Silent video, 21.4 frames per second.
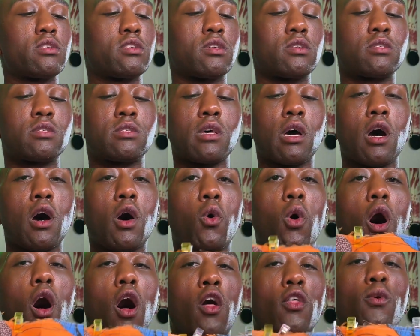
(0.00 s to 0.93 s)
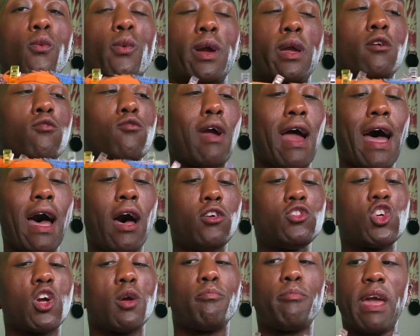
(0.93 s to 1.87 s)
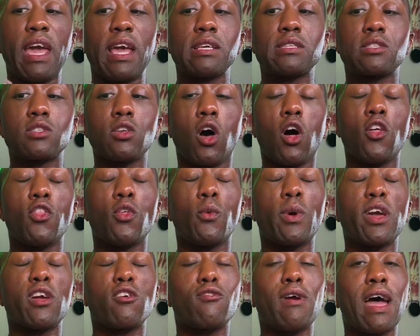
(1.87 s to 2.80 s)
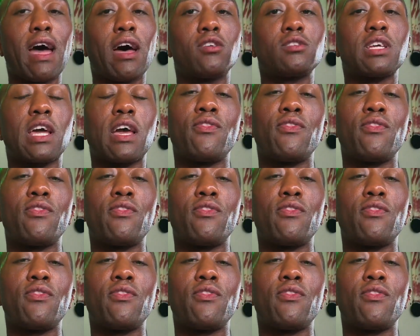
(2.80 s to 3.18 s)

to sew all the way around or baste all the way around.